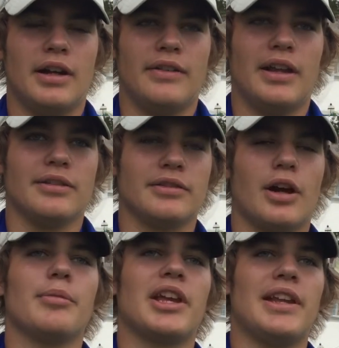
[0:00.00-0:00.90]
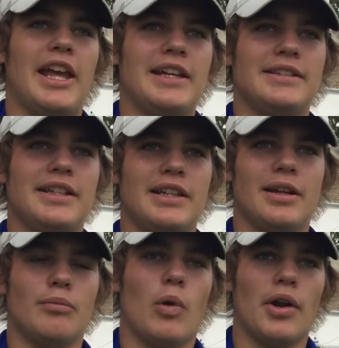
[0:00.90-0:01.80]
And then coming into 18,
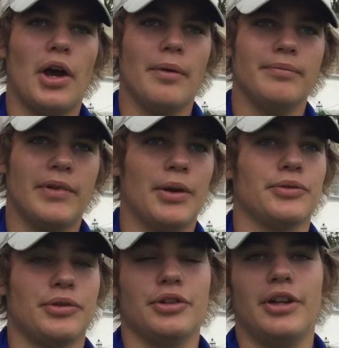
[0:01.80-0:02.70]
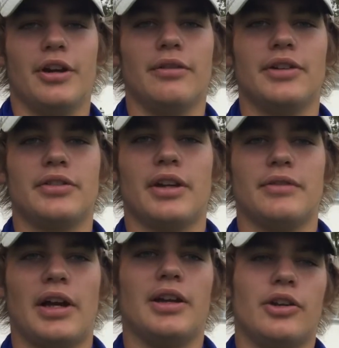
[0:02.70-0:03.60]
I'm one up. I was really nervous.
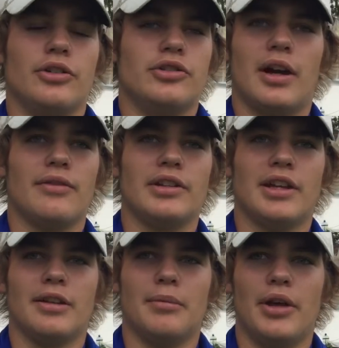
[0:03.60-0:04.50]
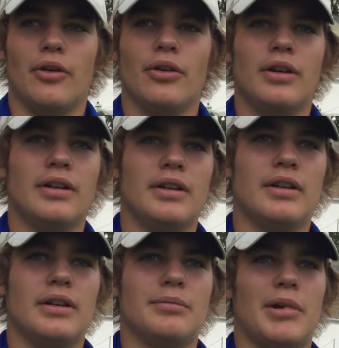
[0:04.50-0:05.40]
I hit a good drive right down the middle.
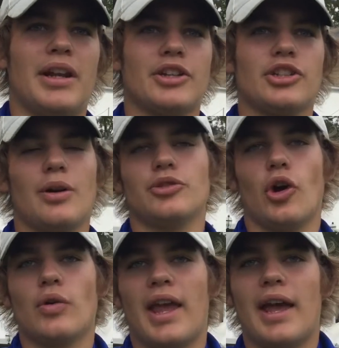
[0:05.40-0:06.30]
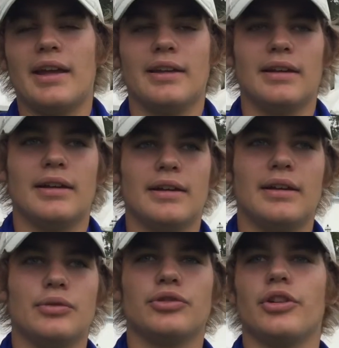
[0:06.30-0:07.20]
My next shot was okay.
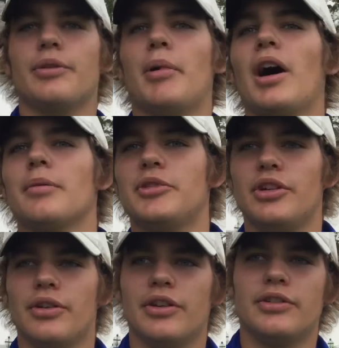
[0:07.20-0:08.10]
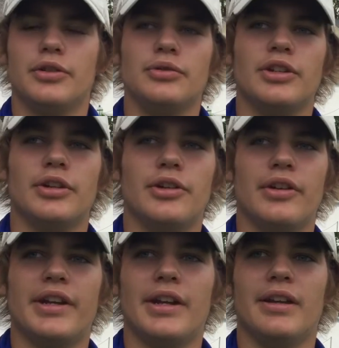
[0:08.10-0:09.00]
It was on the bottom tier of this two-tiered
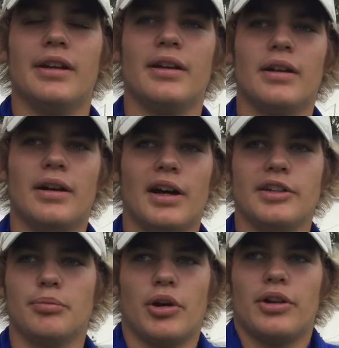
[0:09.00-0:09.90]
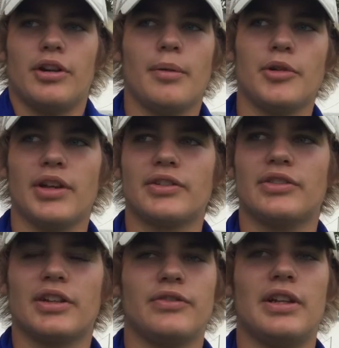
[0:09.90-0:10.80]
green, and I just putted it up to like
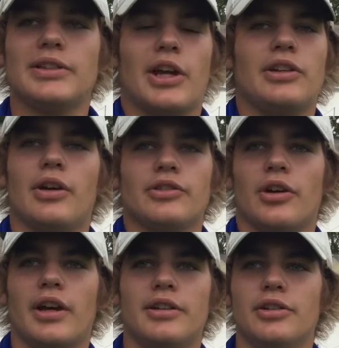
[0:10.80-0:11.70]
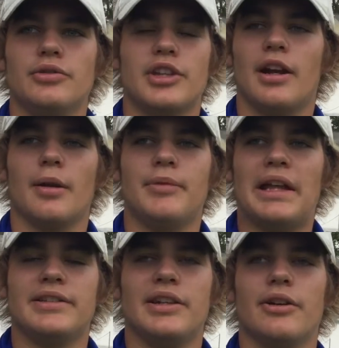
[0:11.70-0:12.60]
6 feet. So I knew that's all I had to do was get it up
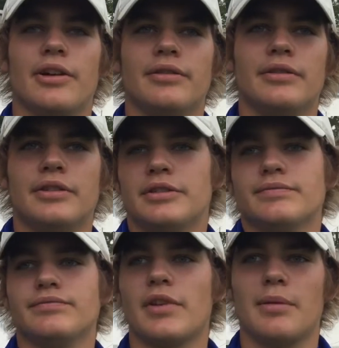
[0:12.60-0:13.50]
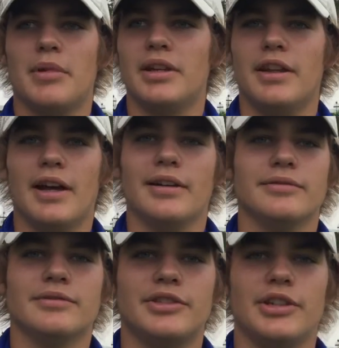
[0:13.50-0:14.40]
that tier, and I made that
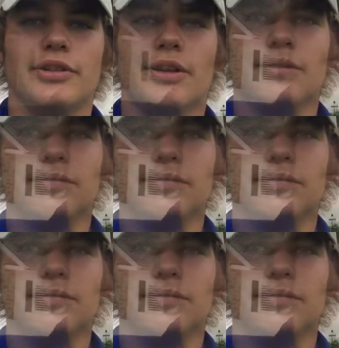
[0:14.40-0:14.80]
and sealed it.